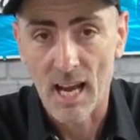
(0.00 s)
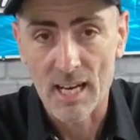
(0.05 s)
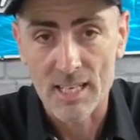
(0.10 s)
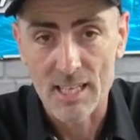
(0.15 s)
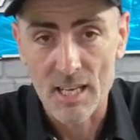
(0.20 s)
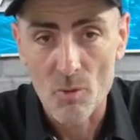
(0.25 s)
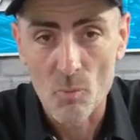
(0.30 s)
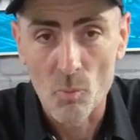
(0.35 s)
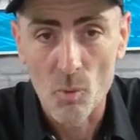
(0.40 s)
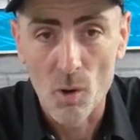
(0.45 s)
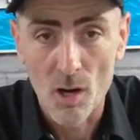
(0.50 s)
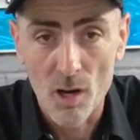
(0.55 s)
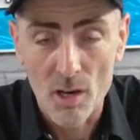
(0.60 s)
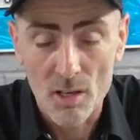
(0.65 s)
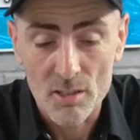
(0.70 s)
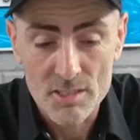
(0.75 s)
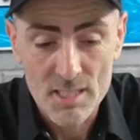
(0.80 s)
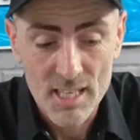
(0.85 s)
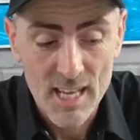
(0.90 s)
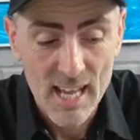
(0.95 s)
and it
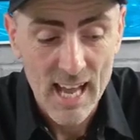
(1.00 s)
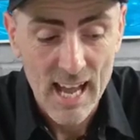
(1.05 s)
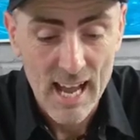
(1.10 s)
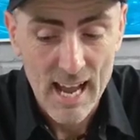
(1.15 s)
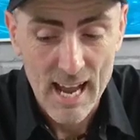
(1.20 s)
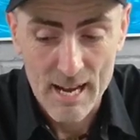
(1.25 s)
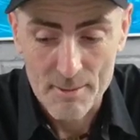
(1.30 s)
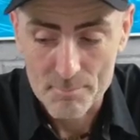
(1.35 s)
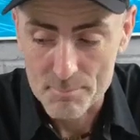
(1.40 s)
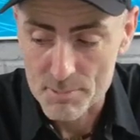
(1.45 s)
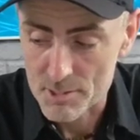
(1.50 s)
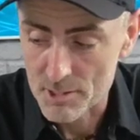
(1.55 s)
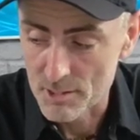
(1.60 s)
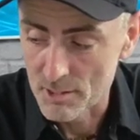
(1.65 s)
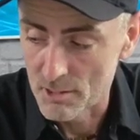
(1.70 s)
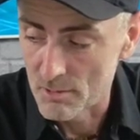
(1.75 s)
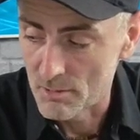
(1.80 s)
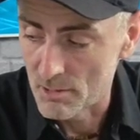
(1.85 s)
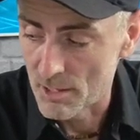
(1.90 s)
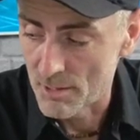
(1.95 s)
worked
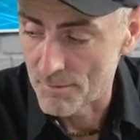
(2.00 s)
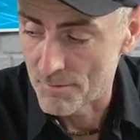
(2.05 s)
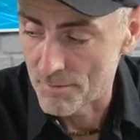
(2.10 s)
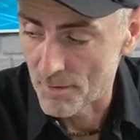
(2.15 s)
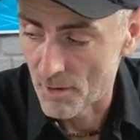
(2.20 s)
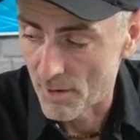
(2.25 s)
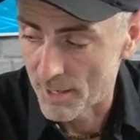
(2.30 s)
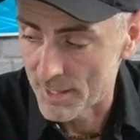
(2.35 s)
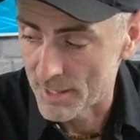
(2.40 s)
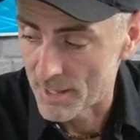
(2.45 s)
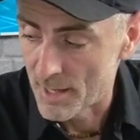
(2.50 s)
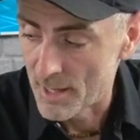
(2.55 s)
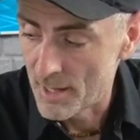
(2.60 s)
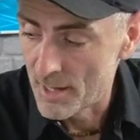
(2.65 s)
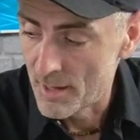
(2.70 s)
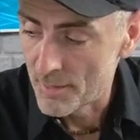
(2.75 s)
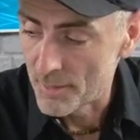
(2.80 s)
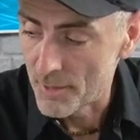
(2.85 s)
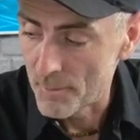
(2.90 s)
absolutely fine.